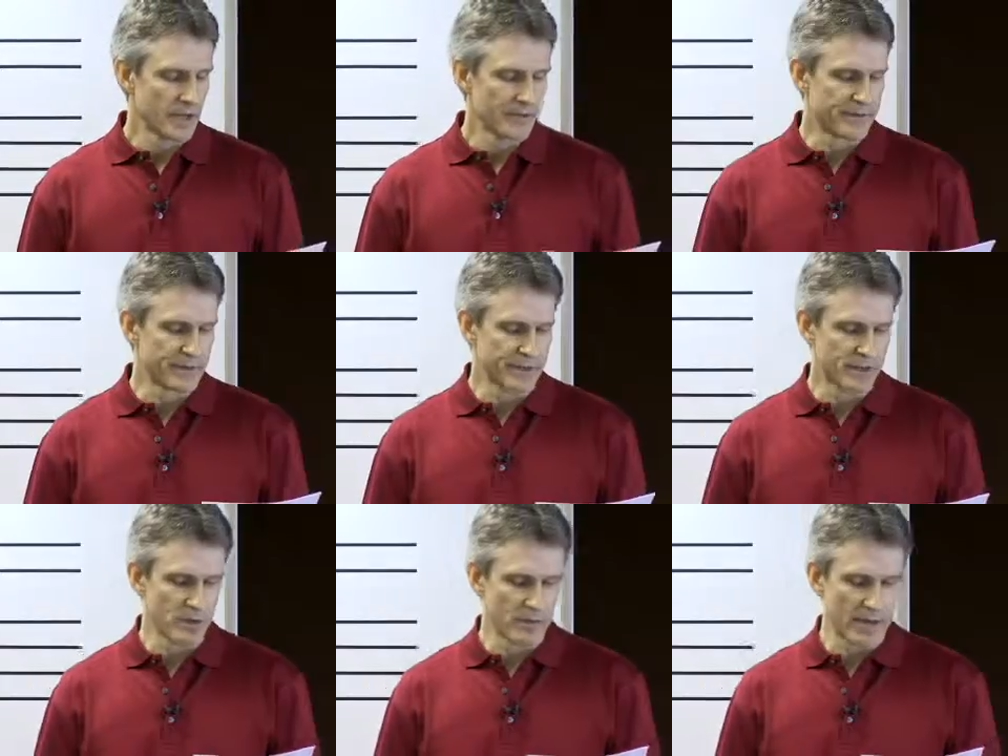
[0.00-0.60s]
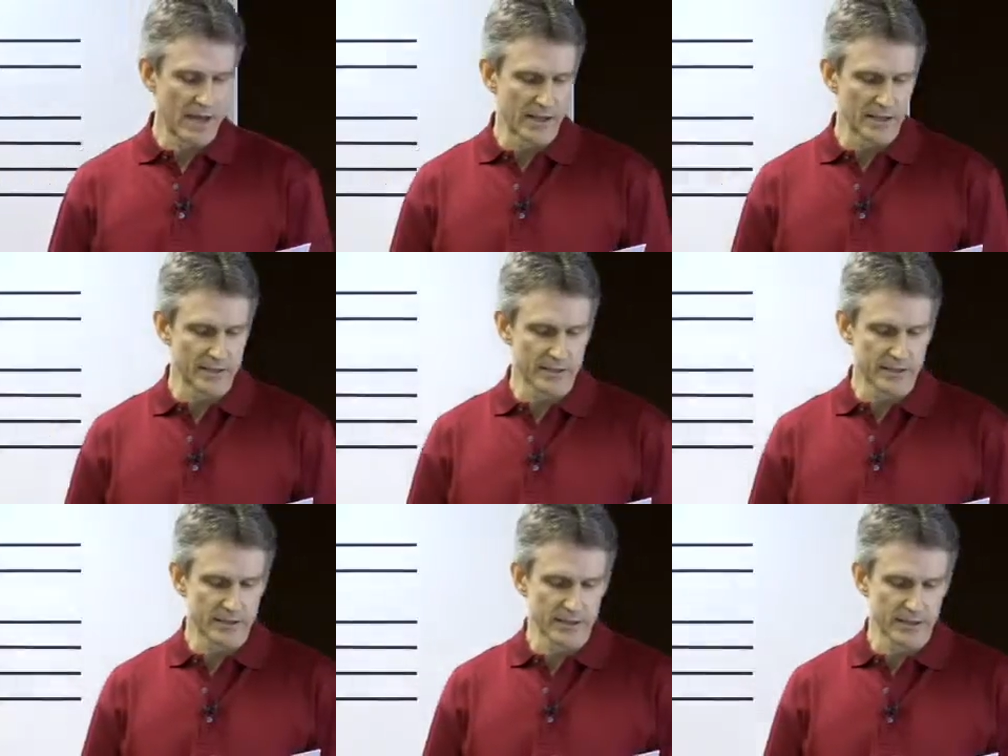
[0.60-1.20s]
Physical
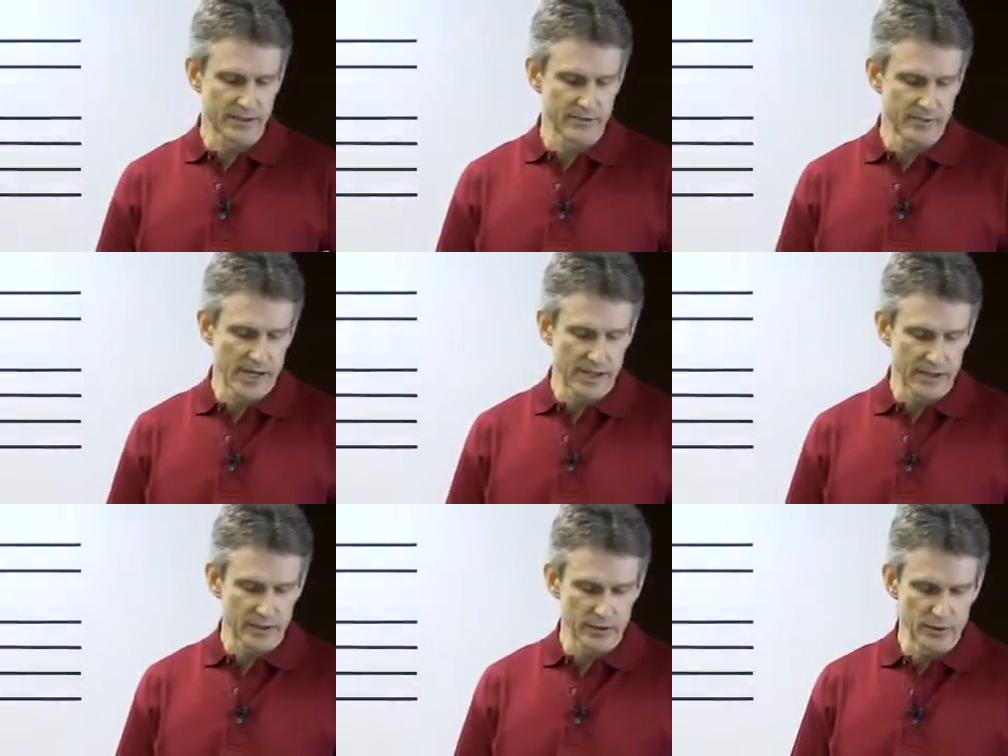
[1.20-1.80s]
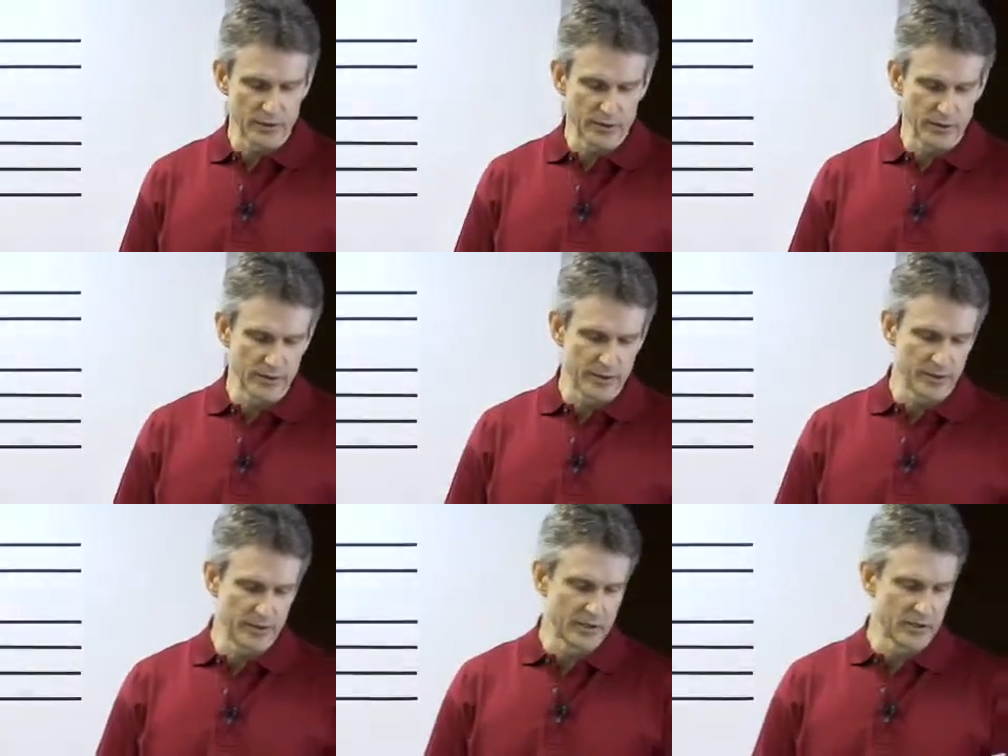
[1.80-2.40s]
balance might
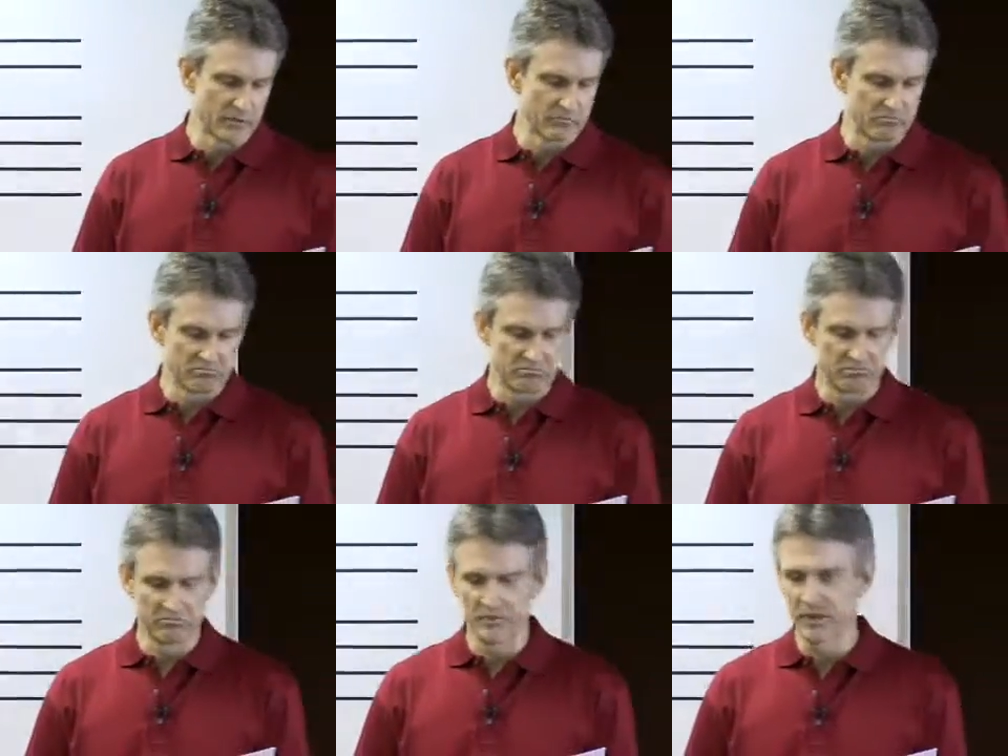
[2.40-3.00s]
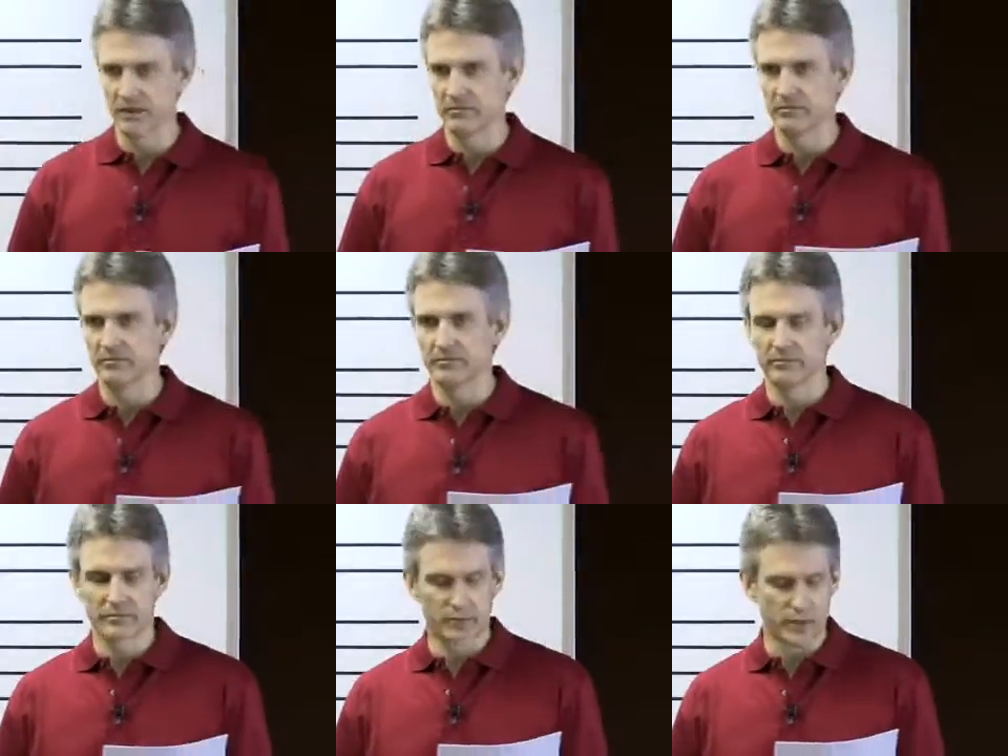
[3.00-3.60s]
include, you know,
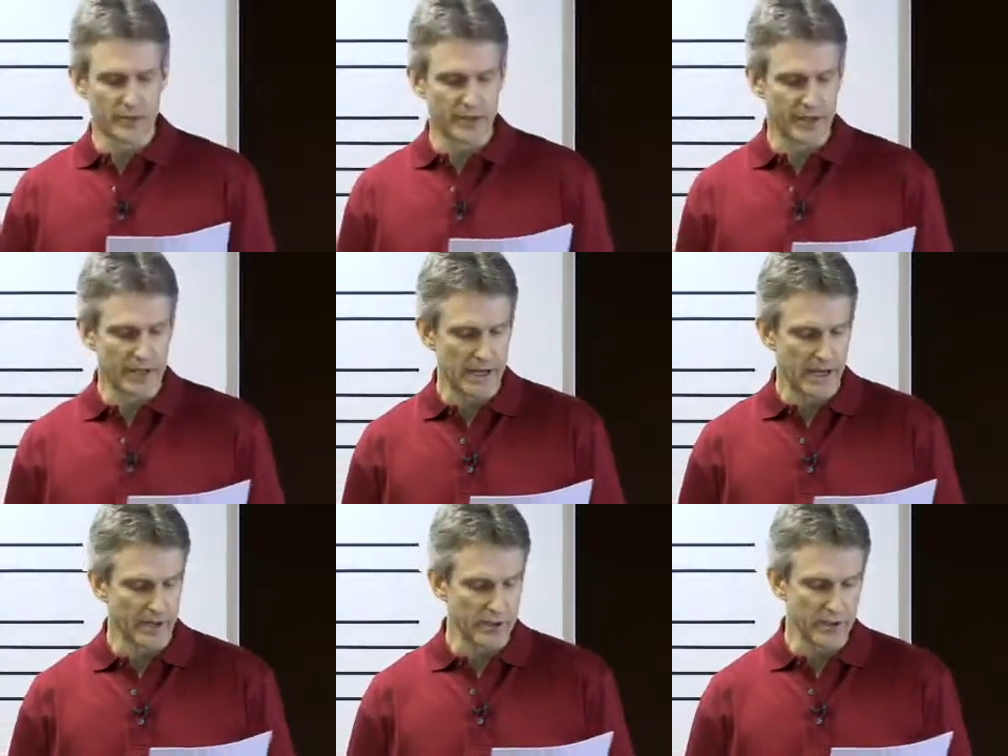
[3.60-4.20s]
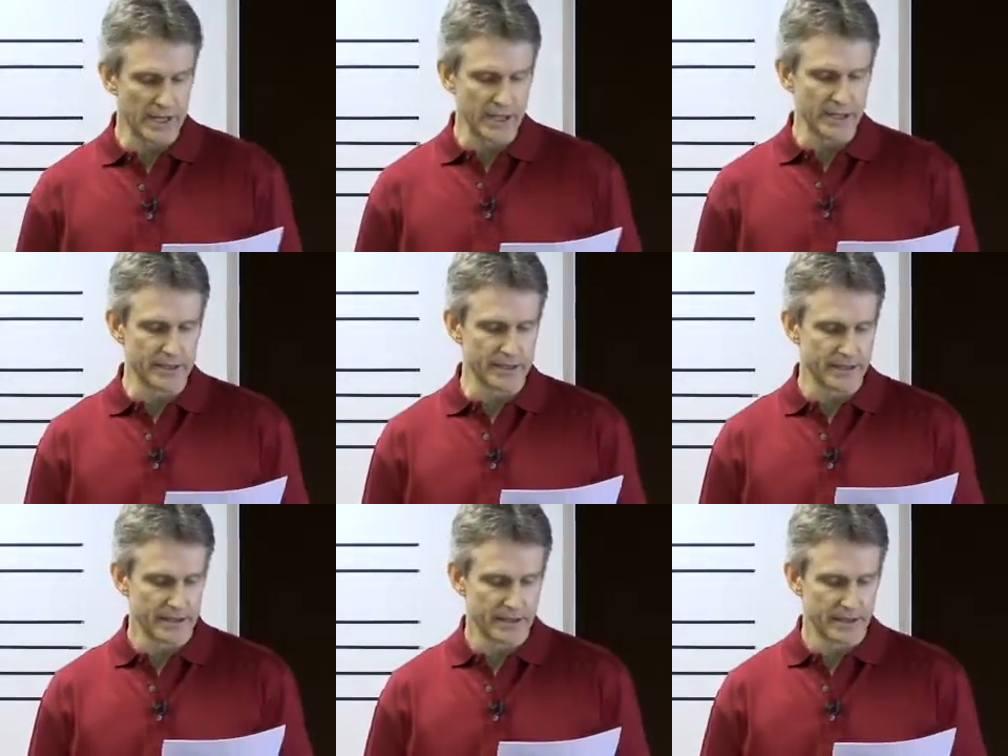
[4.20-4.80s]
improving how you
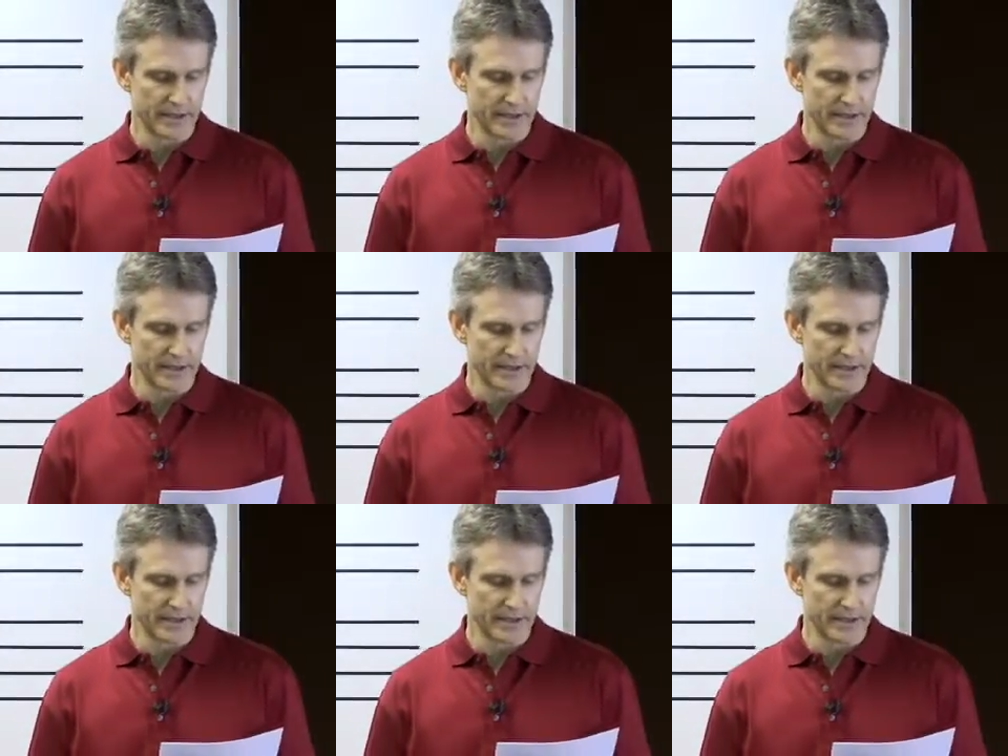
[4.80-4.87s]
eat,